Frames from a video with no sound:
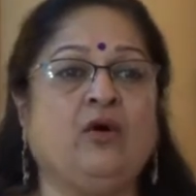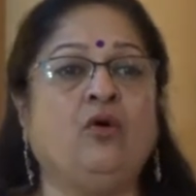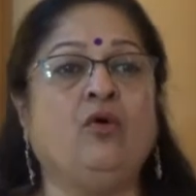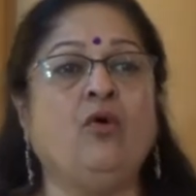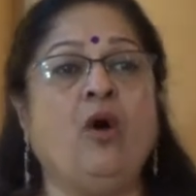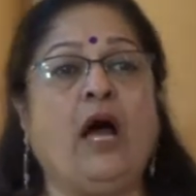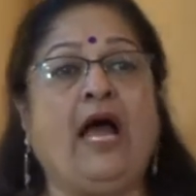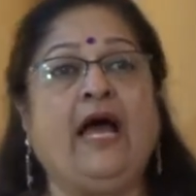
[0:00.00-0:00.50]

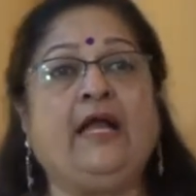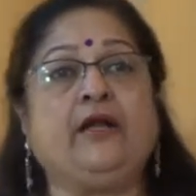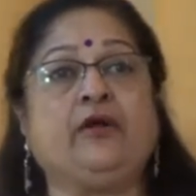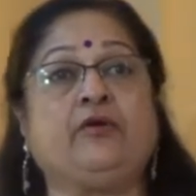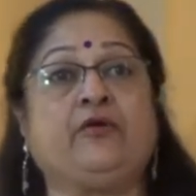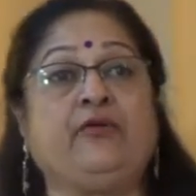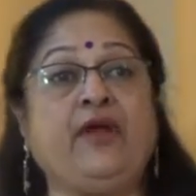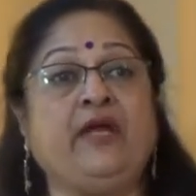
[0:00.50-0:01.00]
Oh, I had a
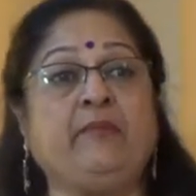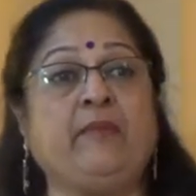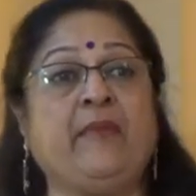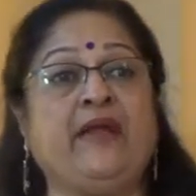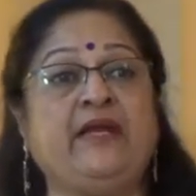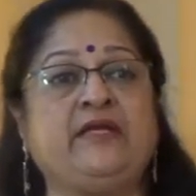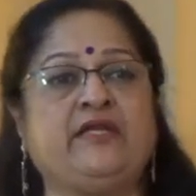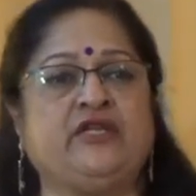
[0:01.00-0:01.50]
great
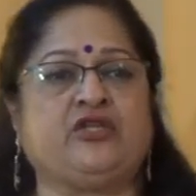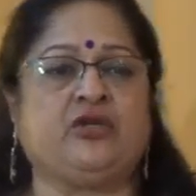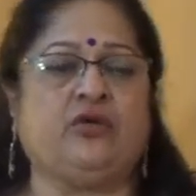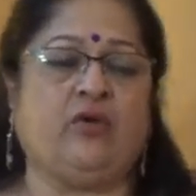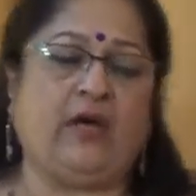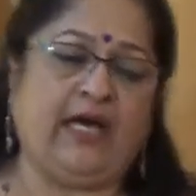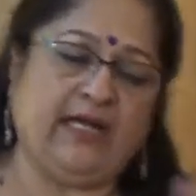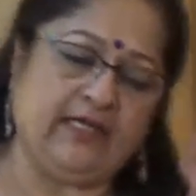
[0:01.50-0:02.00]
meditation. Oh,
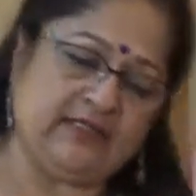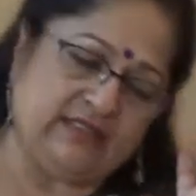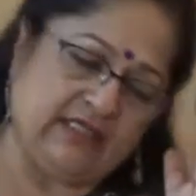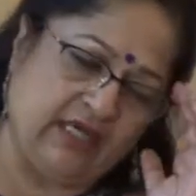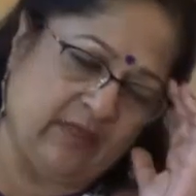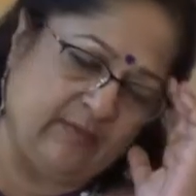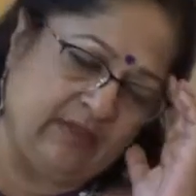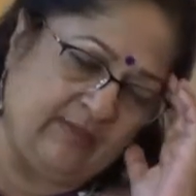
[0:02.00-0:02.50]
I had a
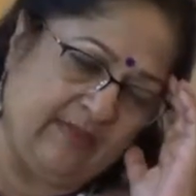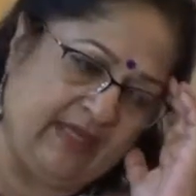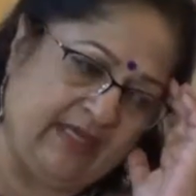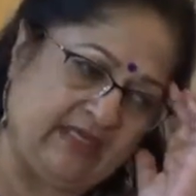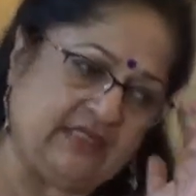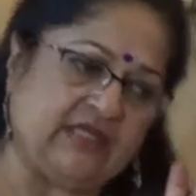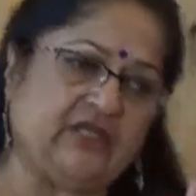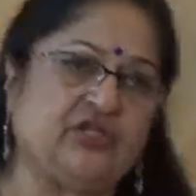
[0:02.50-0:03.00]
terrible
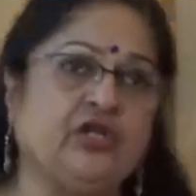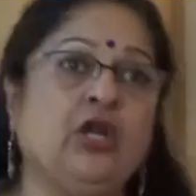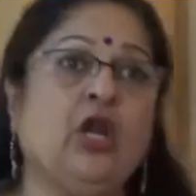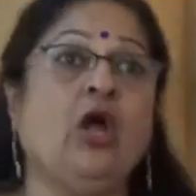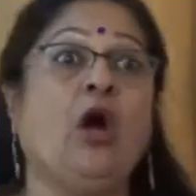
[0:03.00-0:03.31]
meditation.